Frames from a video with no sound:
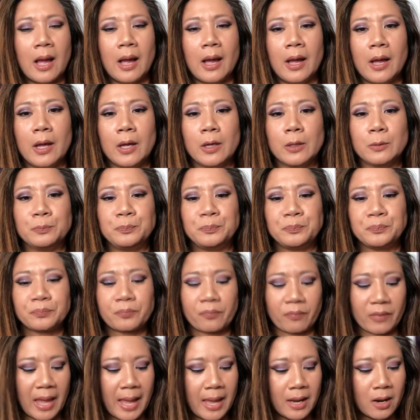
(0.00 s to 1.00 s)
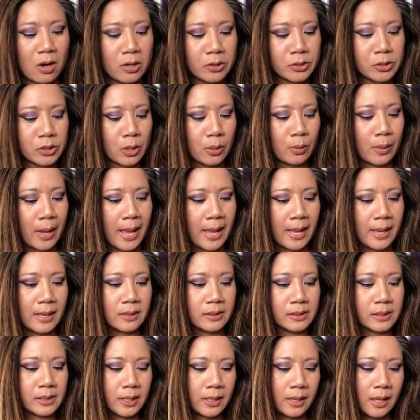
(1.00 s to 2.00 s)
And
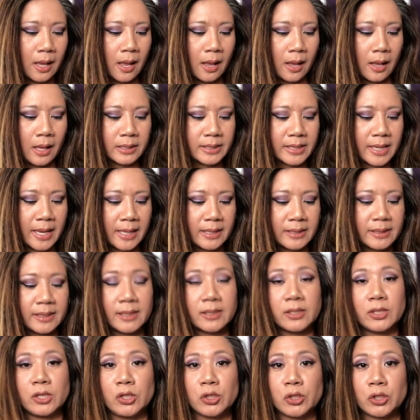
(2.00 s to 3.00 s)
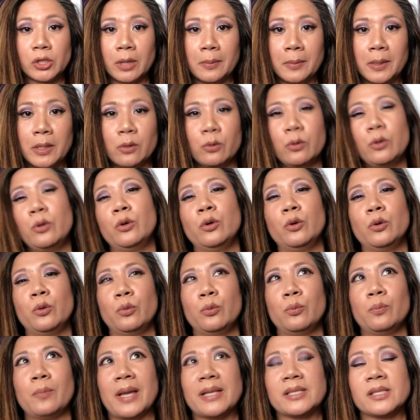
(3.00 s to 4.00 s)
1060 Sherman,
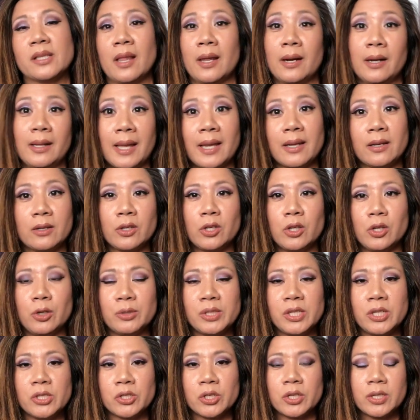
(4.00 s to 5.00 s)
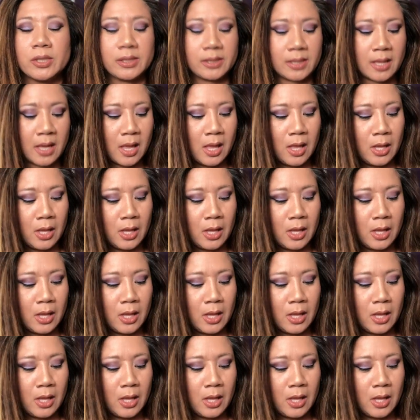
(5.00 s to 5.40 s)
who makes a lot of like cute t-shirts.